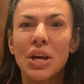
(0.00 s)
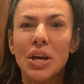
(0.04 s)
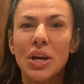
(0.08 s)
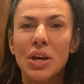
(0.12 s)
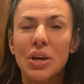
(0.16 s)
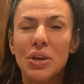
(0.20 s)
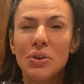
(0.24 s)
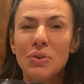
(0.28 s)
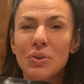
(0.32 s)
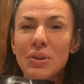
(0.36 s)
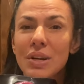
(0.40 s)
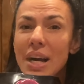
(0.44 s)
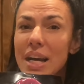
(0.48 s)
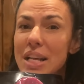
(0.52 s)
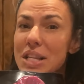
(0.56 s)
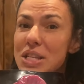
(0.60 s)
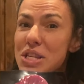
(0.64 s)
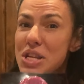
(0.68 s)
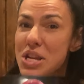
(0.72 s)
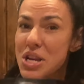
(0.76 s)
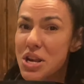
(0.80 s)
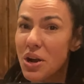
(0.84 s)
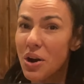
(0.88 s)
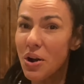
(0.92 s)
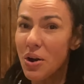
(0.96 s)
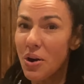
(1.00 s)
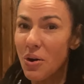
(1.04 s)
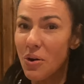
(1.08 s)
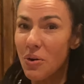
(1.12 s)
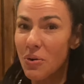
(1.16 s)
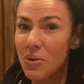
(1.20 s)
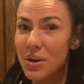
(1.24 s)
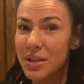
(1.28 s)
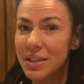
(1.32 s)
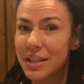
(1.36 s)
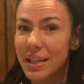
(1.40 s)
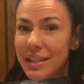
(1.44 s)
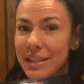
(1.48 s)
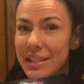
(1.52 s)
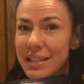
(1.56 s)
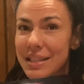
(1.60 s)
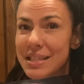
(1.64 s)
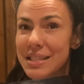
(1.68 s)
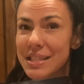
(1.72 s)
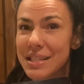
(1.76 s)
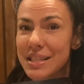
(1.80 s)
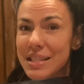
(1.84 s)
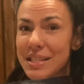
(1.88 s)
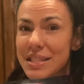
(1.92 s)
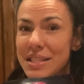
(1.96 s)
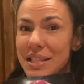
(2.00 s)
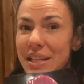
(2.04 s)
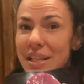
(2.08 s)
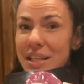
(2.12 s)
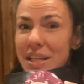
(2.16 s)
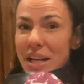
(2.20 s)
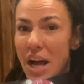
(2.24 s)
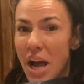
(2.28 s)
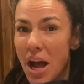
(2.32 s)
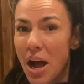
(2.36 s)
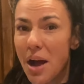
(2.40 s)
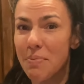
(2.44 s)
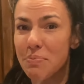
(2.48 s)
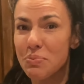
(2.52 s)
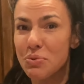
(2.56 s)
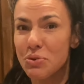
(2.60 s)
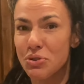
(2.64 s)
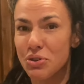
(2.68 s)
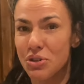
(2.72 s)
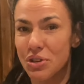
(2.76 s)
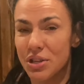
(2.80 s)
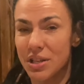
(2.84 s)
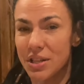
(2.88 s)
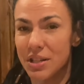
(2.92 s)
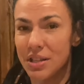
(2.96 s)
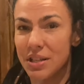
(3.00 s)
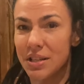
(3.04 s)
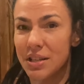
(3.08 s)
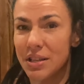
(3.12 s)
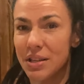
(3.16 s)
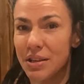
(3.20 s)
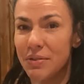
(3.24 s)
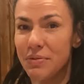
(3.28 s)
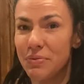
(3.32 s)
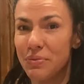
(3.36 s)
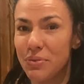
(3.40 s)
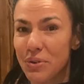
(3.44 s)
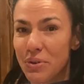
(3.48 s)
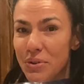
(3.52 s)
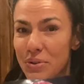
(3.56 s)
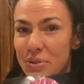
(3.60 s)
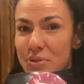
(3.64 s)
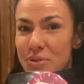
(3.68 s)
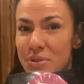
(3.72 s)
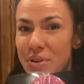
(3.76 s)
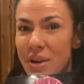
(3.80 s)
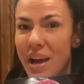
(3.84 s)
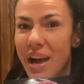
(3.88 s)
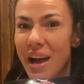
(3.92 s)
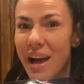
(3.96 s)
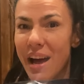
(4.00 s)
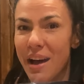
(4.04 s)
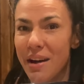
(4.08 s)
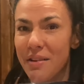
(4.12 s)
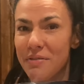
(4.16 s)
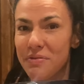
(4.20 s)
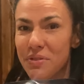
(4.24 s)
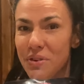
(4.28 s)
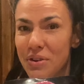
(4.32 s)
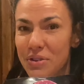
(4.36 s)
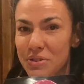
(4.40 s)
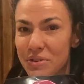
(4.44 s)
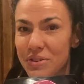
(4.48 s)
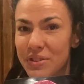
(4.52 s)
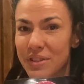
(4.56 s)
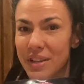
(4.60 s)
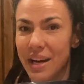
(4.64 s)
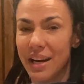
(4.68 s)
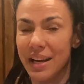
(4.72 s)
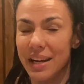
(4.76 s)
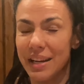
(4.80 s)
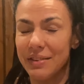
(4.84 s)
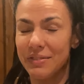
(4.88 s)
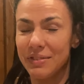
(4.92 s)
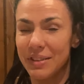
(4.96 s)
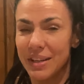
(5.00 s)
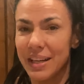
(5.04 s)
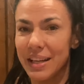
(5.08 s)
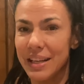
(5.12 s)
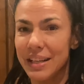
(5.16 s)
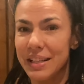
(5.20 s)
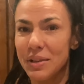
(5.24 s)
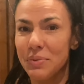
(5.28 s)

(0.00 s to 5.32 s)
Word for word: You guys know that this is an option for you to have on your diet, right?